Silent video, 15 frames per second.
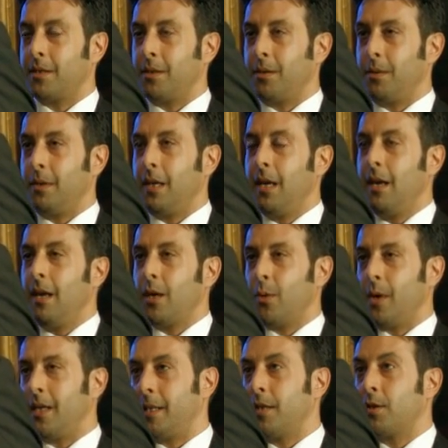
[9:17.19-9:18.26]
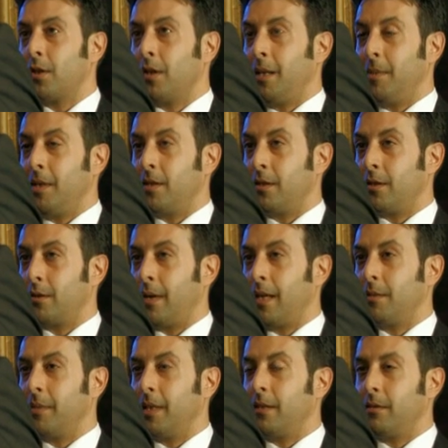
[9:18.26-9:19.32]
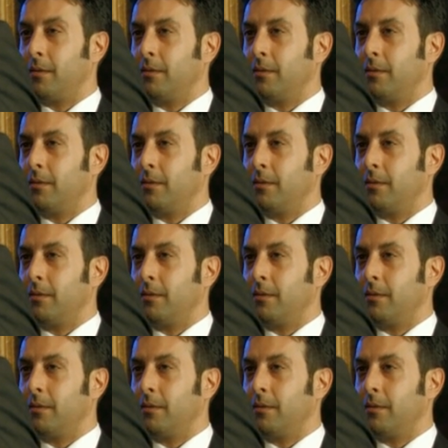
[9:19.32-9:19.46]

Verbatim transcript: to create digital images and transmit